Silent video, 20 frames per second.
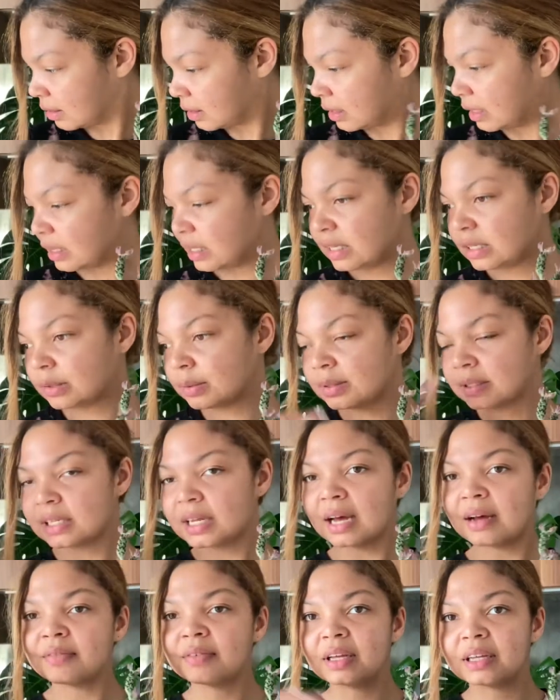These ones
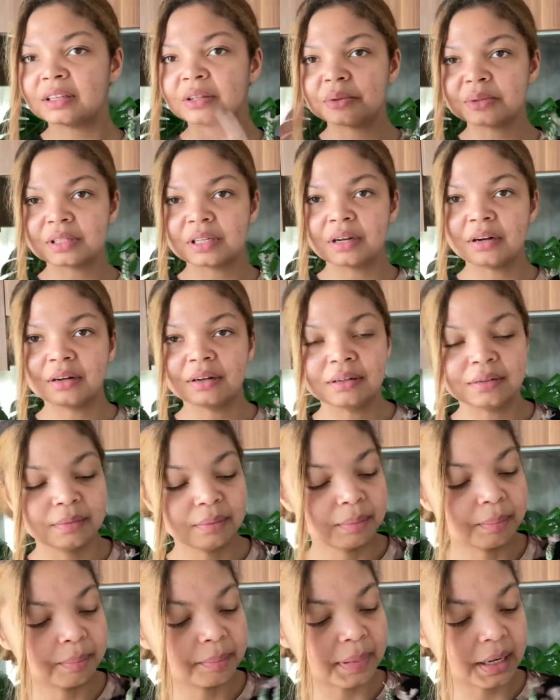have like those little
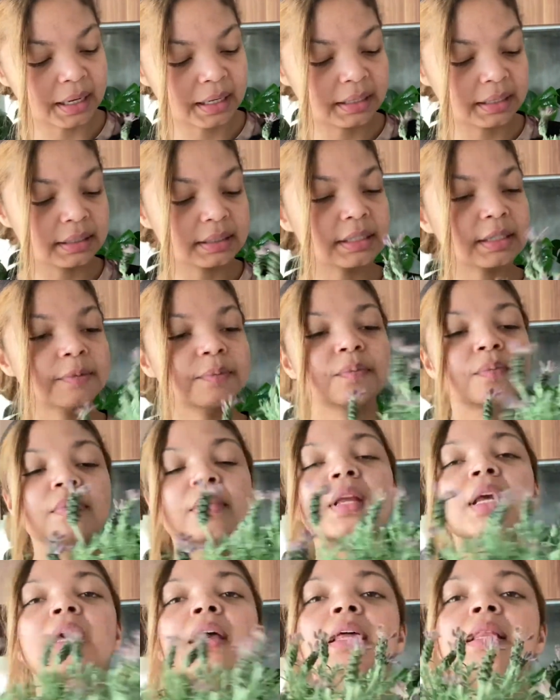bugs.
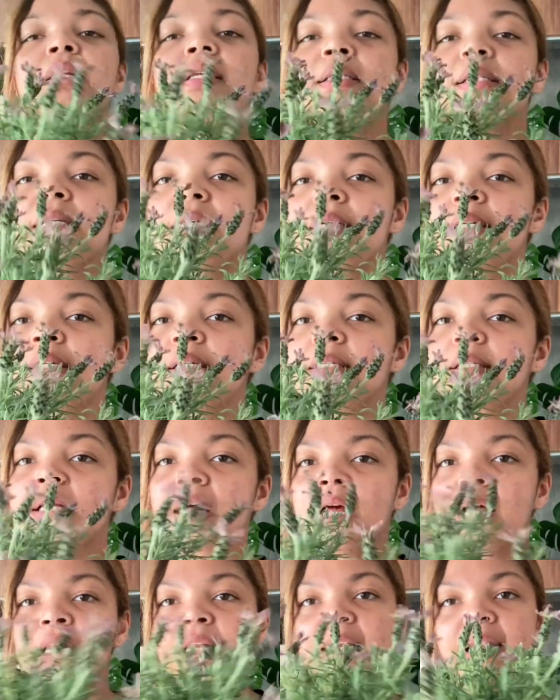And this is
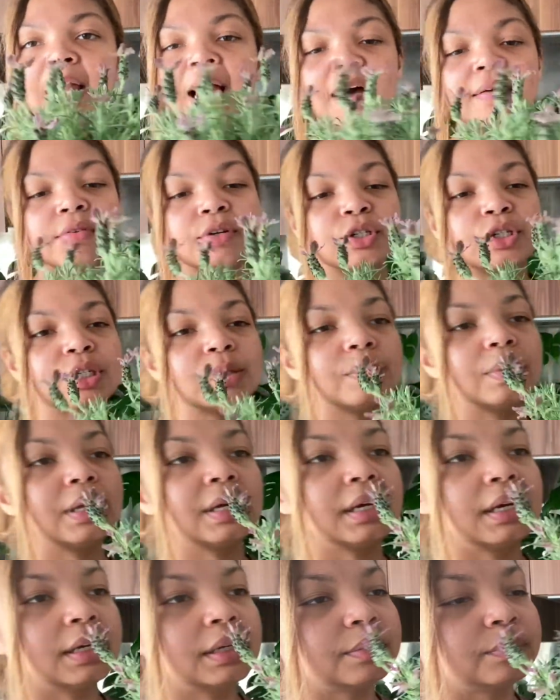a lavender
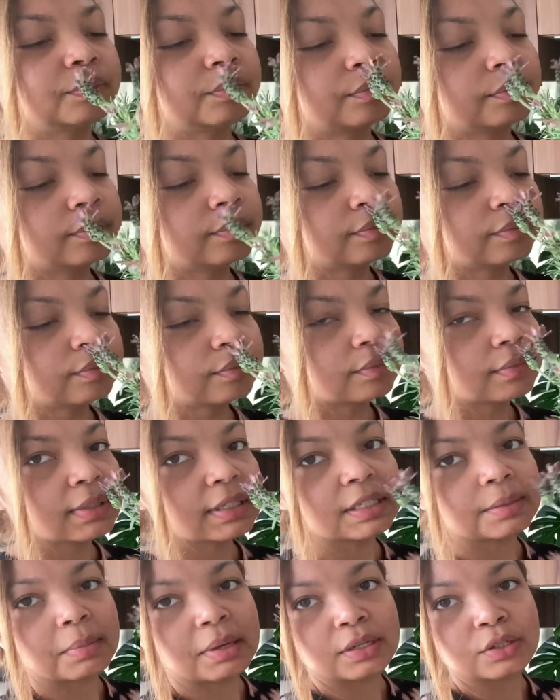plant.
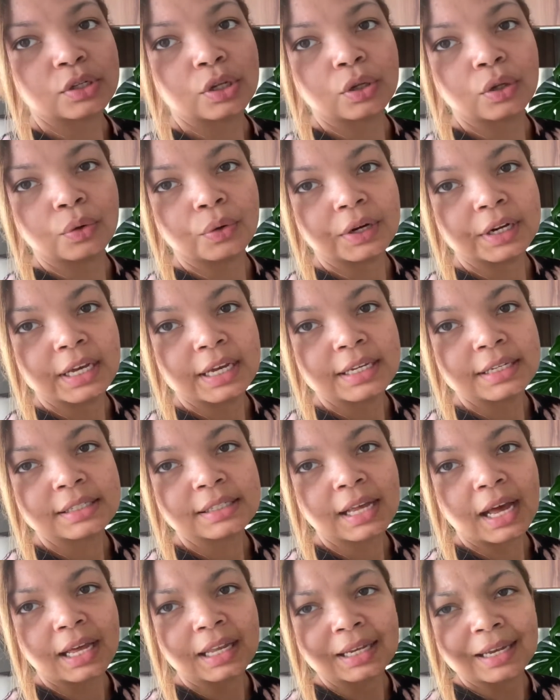It smells glorious.
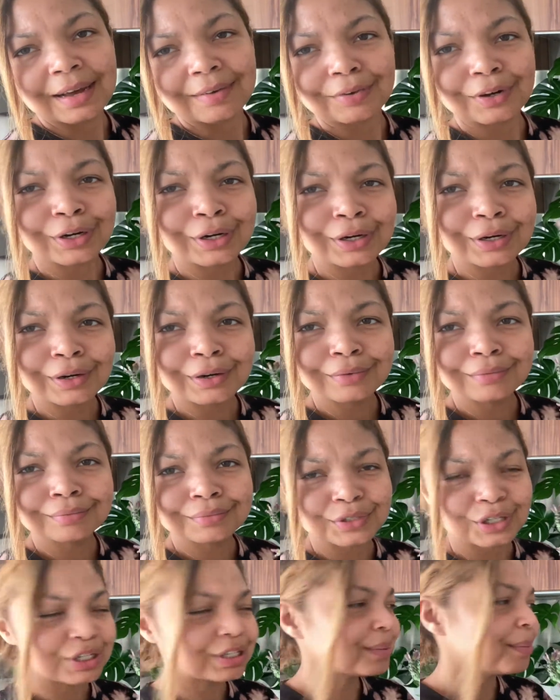I love her.
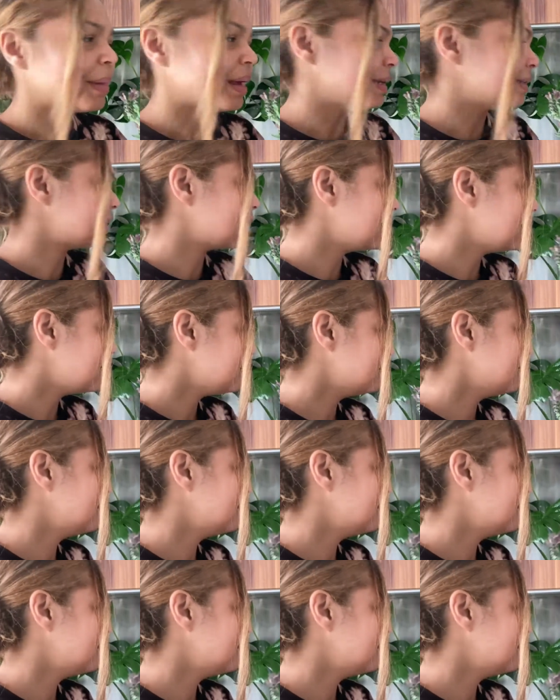She's amazing.